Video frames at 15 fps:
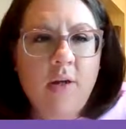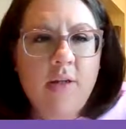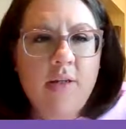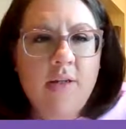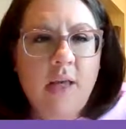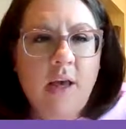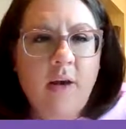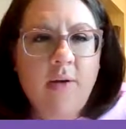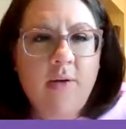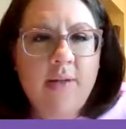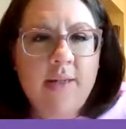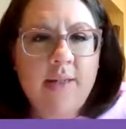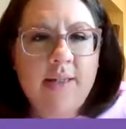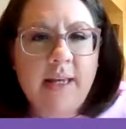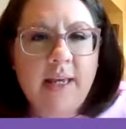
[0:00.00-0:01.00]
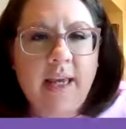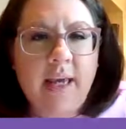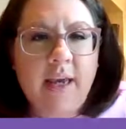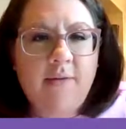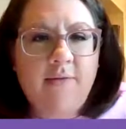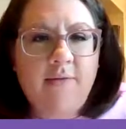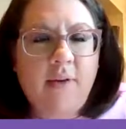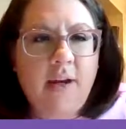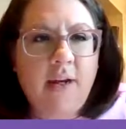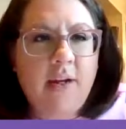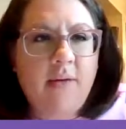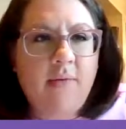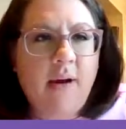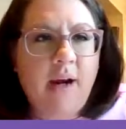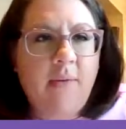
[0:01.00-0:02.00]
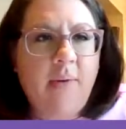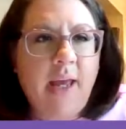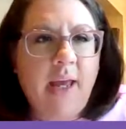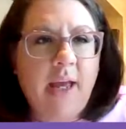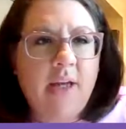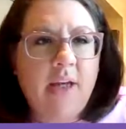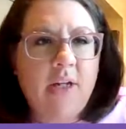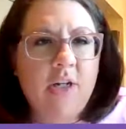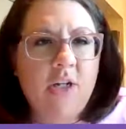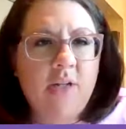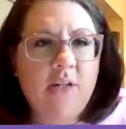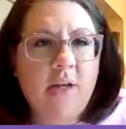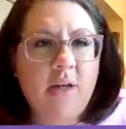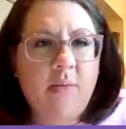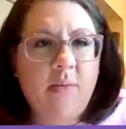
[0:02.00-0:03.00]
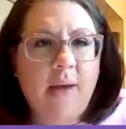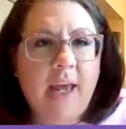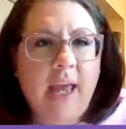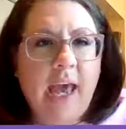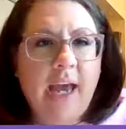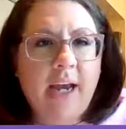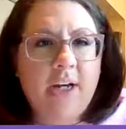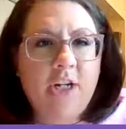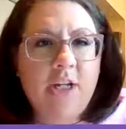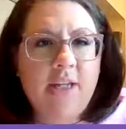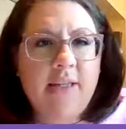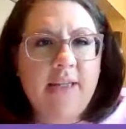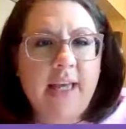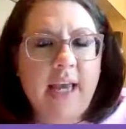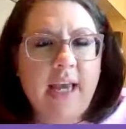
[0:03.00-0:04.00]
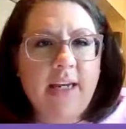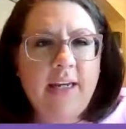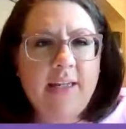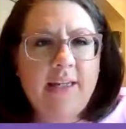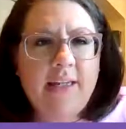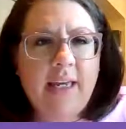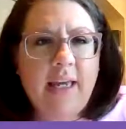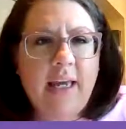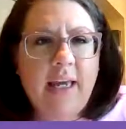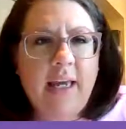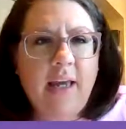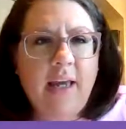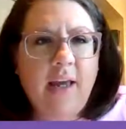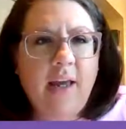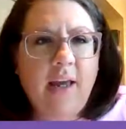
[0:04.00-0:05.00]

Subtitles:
So since I can't find it right away, I could just go to my actions A to Z,